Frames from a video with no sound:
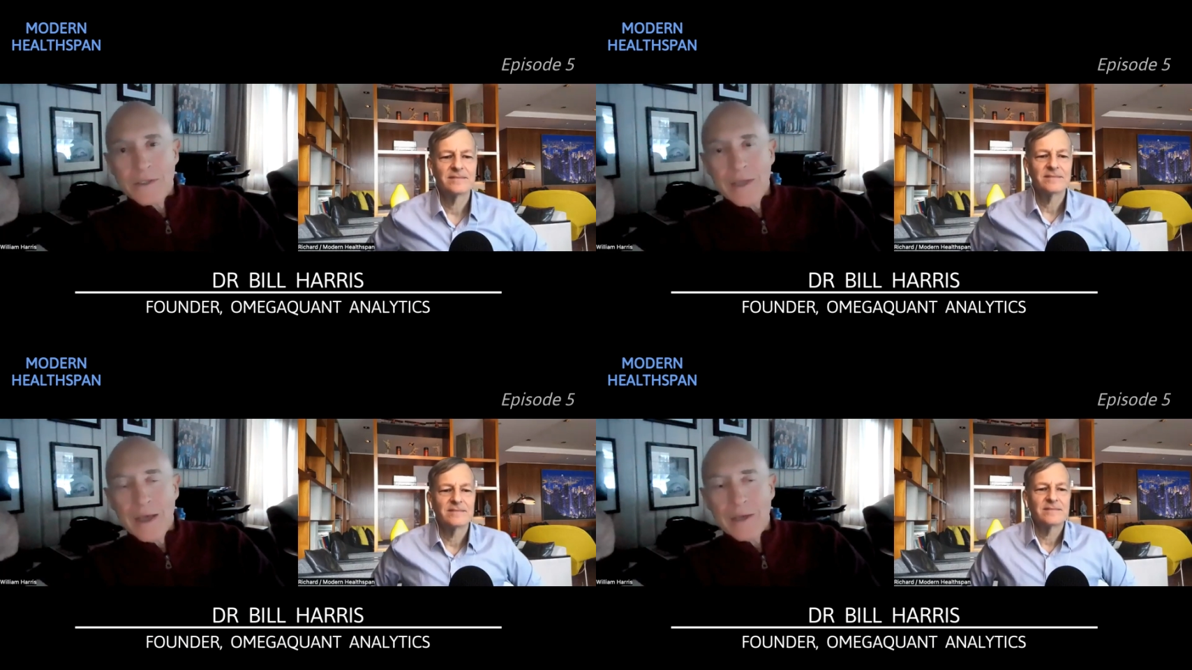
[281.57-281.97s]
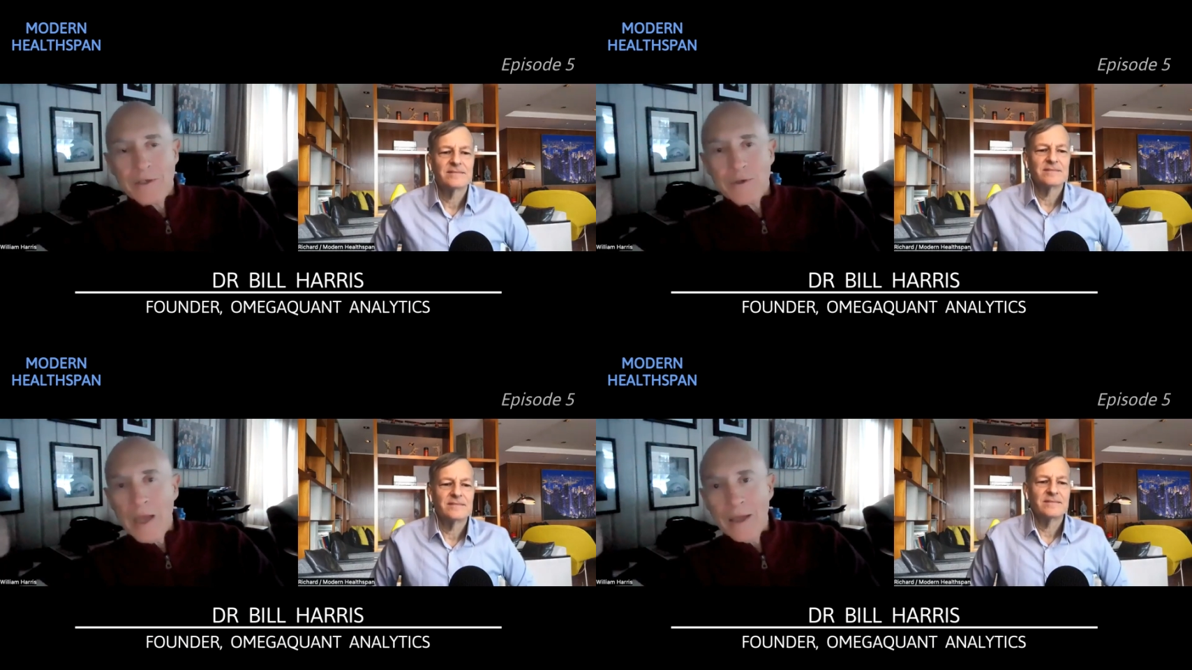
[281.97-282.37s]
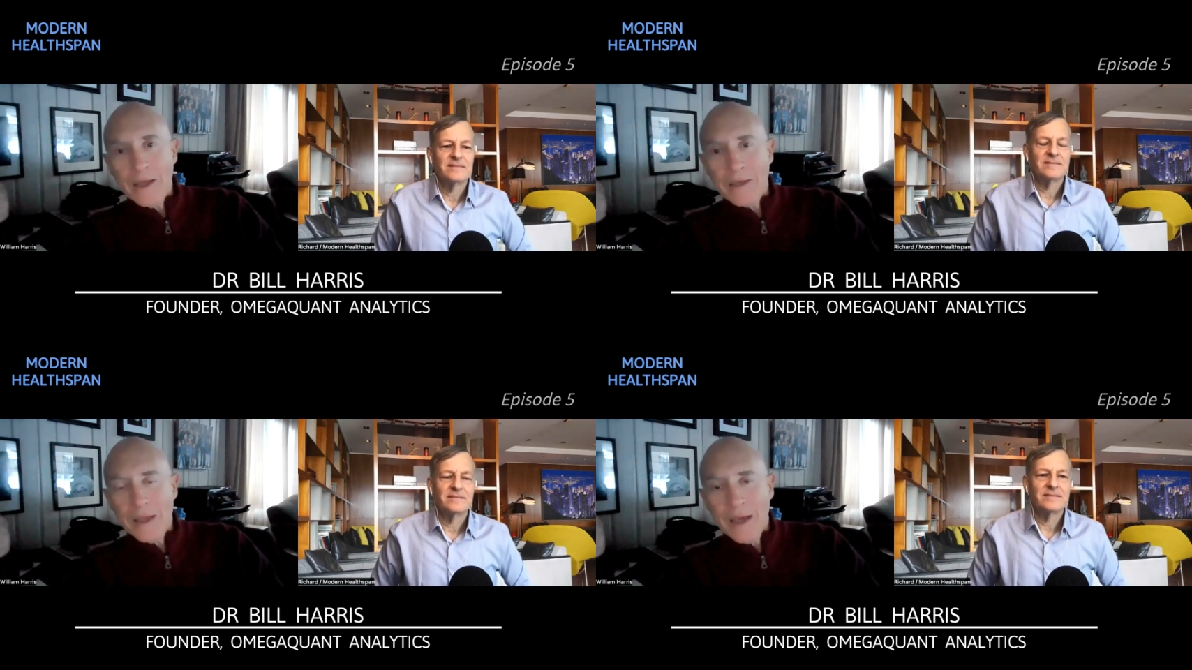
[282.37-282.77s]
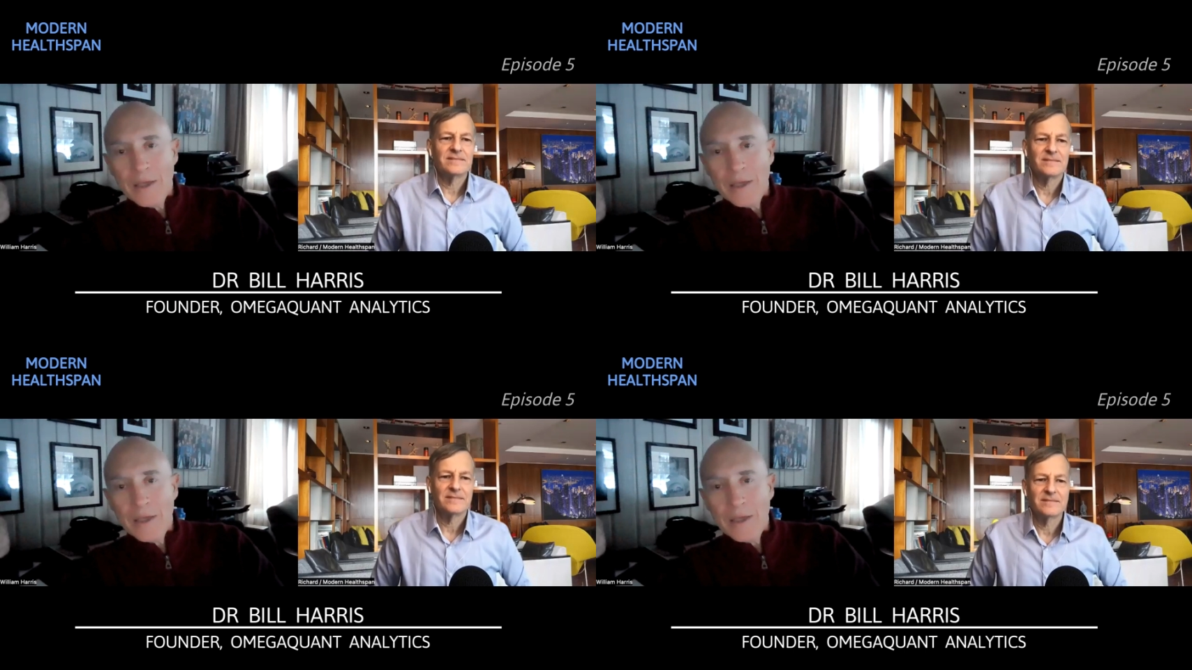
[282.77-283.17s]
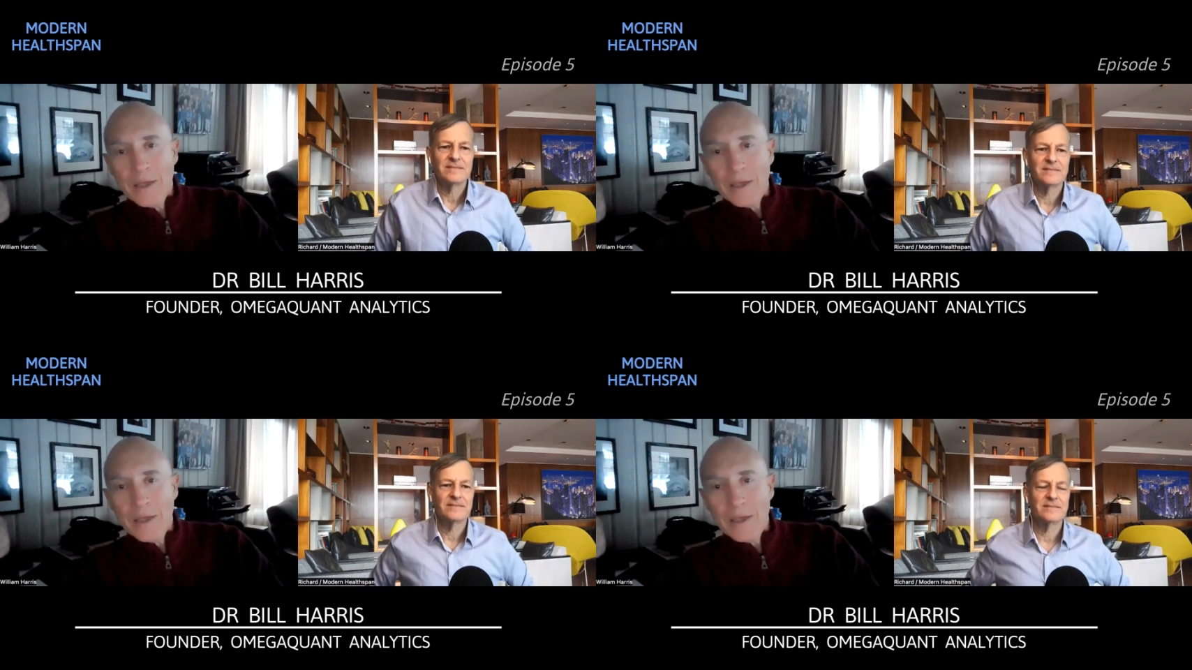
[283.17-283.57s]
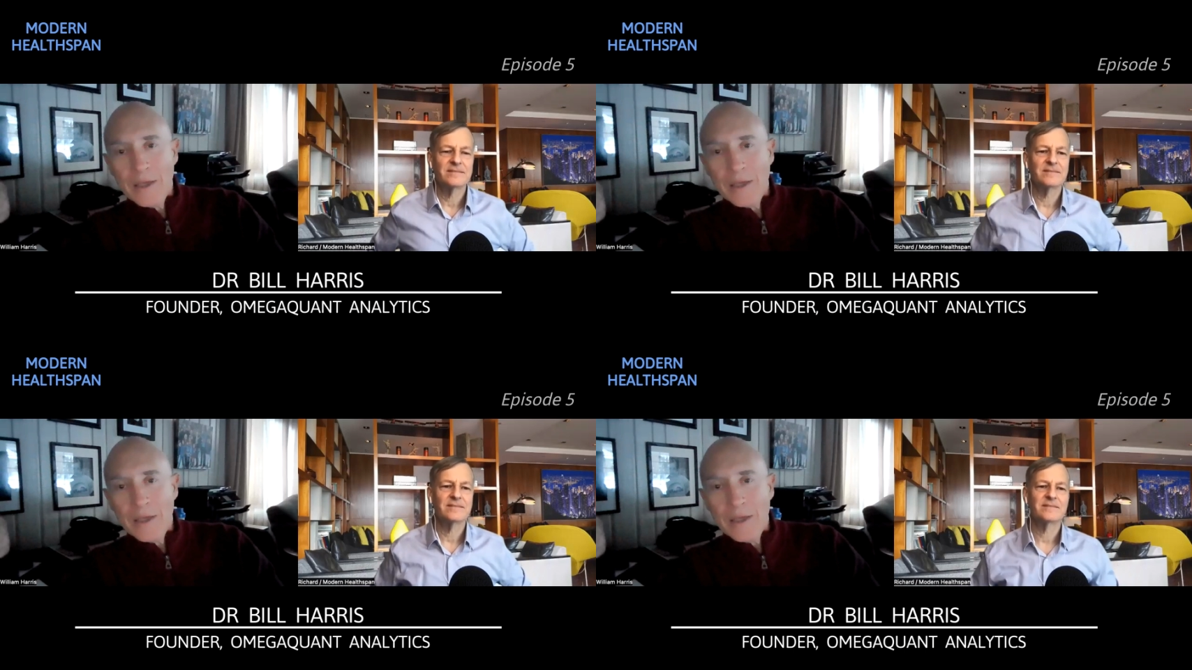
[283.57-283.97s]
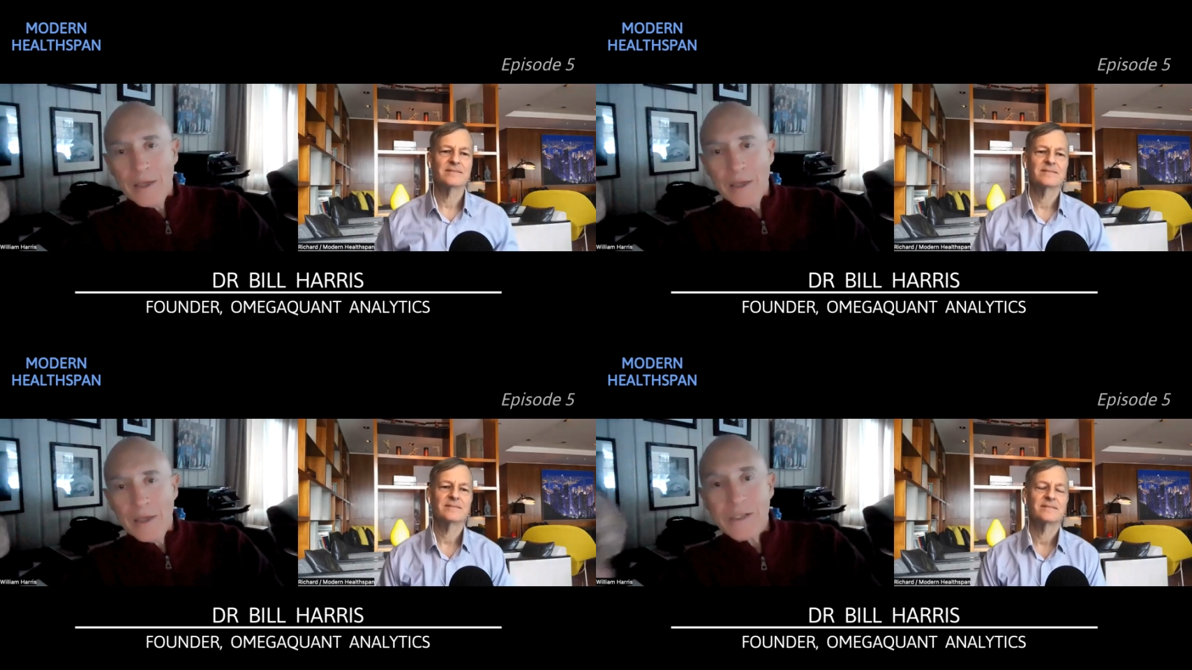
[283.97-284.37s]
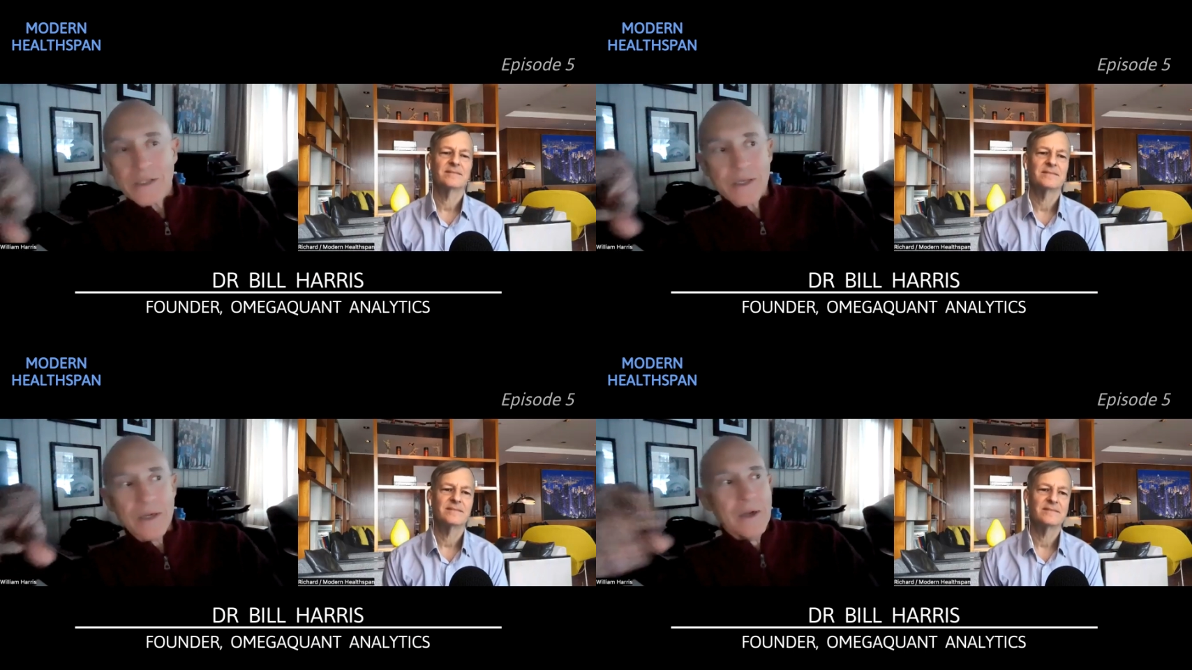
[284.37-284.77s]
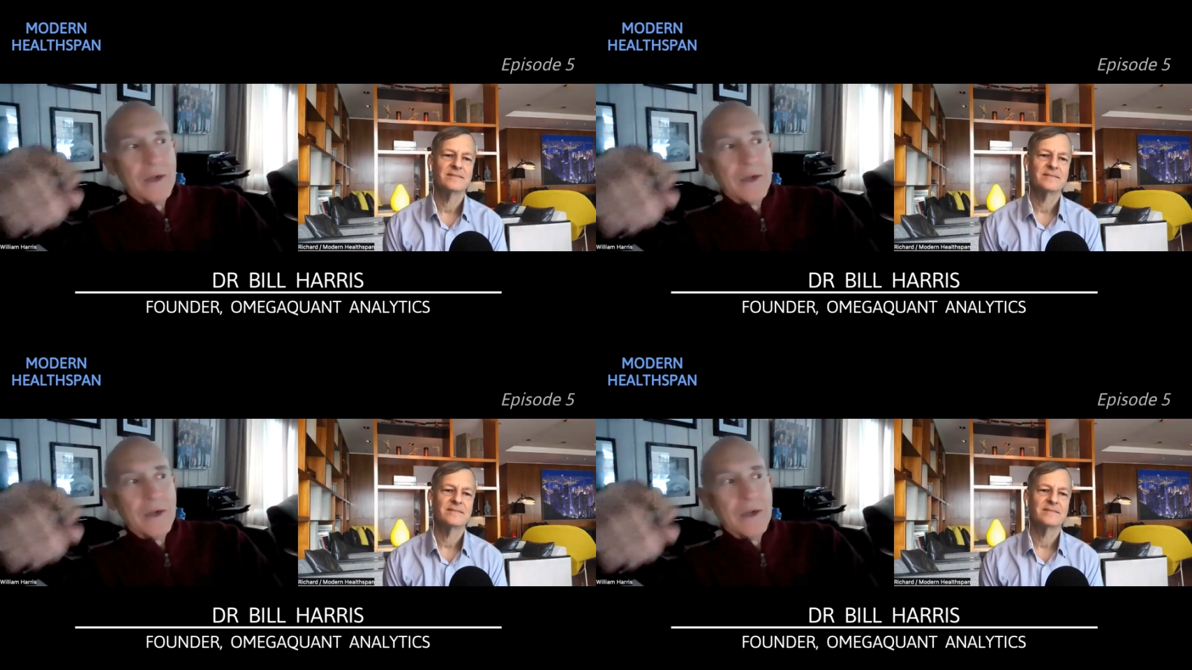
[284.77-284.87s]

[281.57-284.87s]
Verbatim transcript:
Speaker 1: that you're taking D H A fatty acids